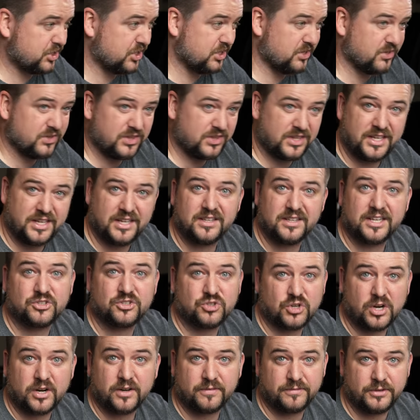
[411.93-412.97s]
You know, the
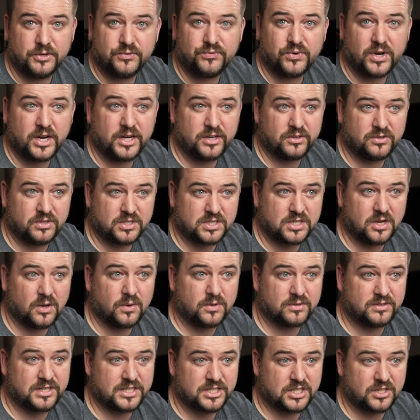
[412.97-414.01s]
electronic viewfinder is lower
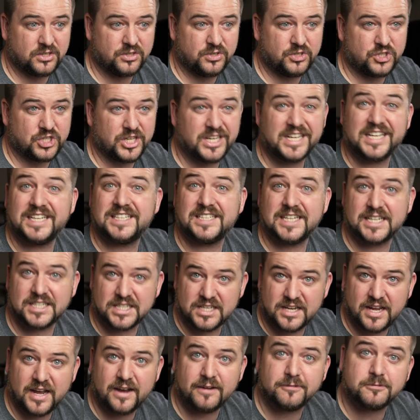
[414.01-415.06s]
resolution. It doesn't
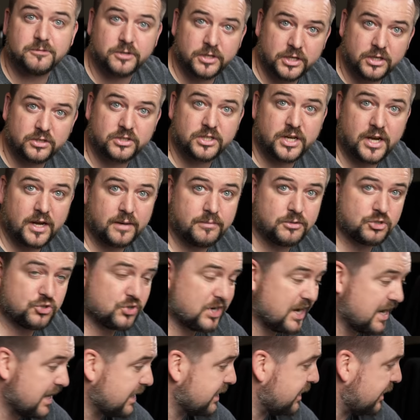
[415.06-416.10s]
have real-time
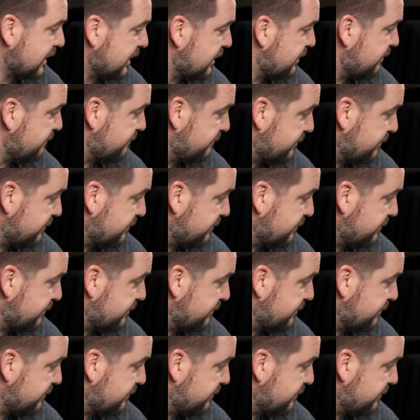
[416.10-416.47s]
tracking in